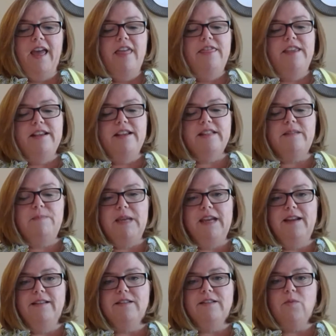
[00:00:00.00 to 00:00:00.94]
This
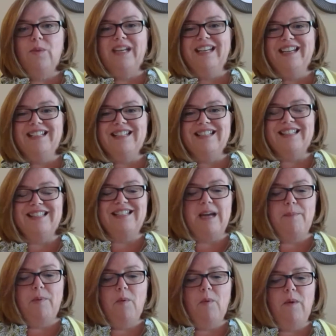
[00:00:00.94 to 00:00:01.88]
means we need to
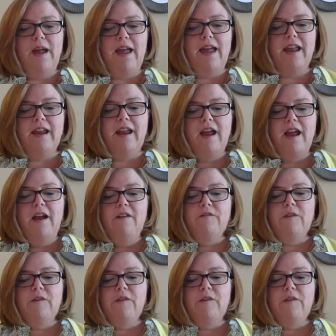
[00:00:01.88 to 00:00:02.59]
step away